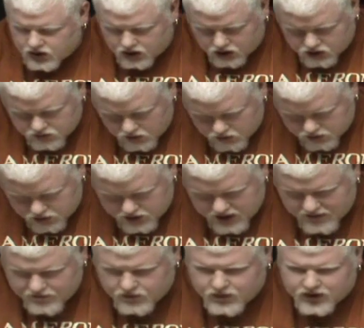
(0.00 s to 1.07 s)
our owner
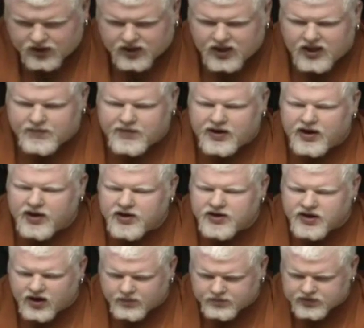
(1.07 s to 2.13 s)
never really came in and
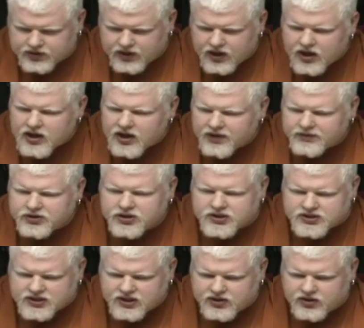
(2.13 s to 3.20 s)
dumped. It would
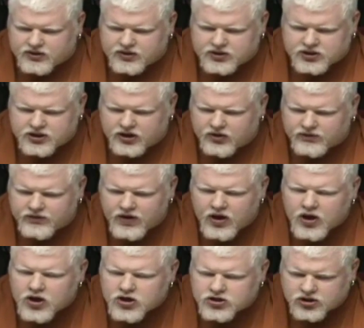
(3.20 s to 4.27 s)
just sit on the shelf.
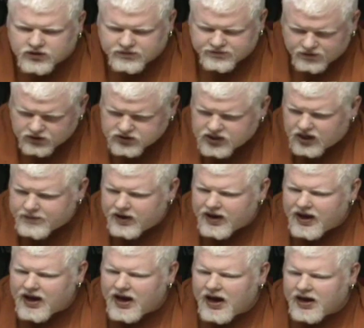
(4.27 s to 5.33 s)
So the first time I
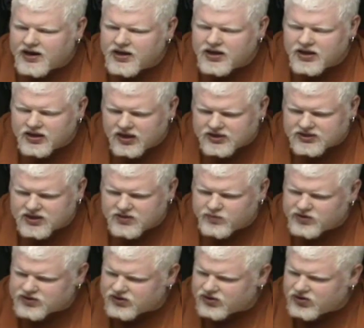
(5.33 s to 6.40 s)
had a Steam
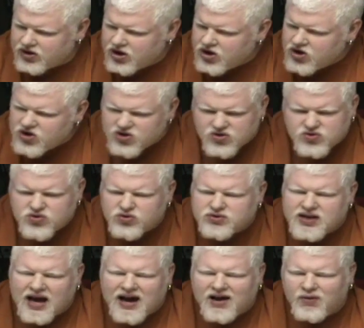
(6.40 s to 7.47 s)
Whistle, who
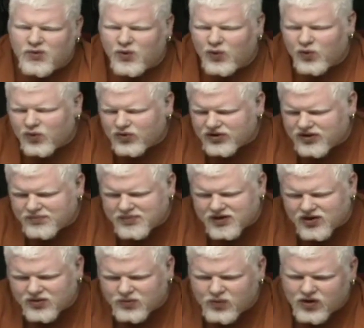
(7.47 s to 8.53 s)
knows how old the
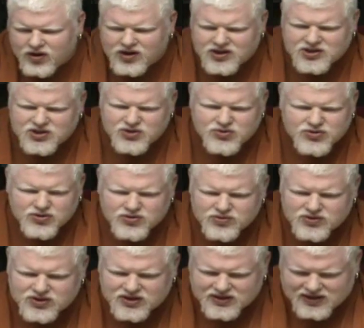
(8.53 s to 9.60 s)
beer was, who
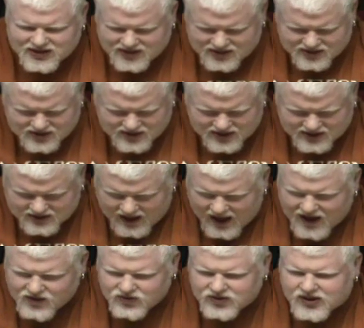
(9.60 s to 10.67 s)
knows
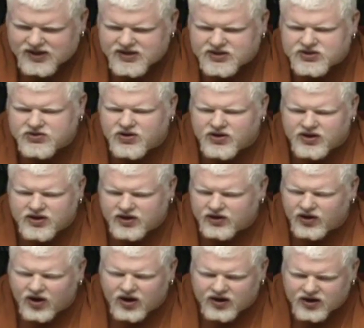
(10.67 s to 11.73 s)
how light struck it
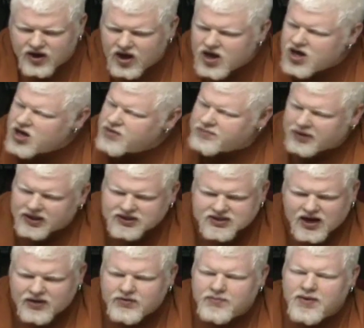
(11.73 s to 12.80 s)
had gotten,
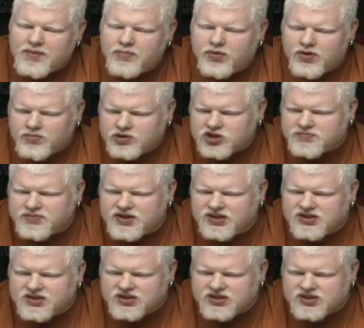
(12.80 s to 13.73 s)
because I remember it just being